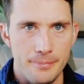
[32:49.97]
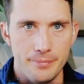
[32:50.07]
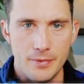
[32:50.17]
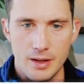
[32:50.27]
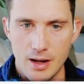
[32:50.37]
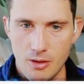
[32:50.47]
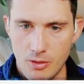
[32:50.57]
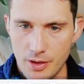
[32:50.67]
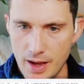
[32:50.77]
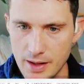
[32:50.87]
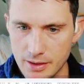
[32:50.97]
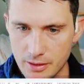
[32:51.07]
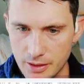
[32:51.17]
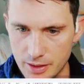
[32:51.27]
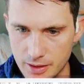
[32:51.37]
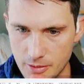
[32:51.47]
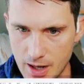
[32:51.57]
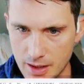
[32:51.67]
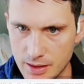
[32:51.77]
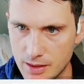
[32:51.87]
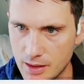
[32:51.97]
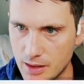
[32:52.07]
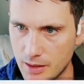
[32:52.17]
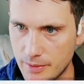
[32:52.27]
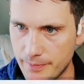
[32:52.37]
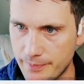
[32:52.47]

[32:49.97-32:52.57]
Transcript: Now, while that's going, let's go back and see.